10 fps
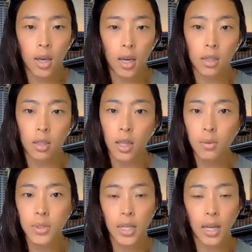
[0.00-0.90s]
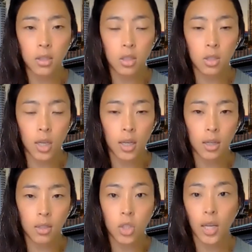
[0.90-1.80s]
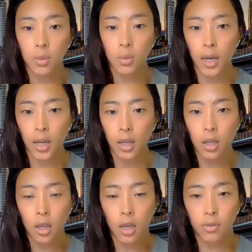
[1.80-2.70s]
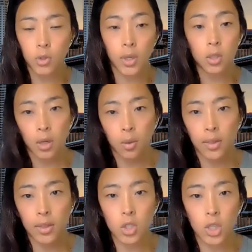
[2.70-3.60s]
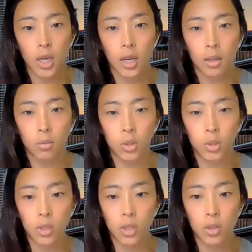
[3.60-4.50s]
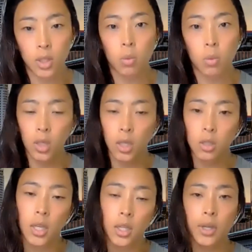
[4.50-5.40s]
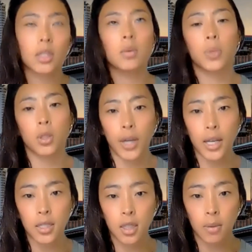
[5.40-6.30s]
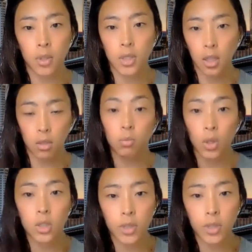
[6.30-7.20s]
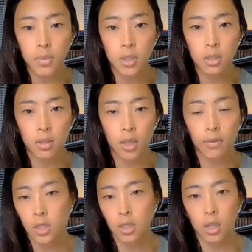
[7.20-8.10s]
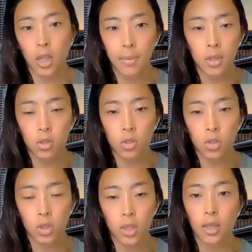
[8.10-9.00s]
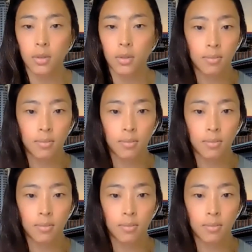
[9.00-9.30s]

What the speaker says: And that was announced in January of 2021 this year. And we're continuing to progress on those other work streams. Obviously, the climate neutral, the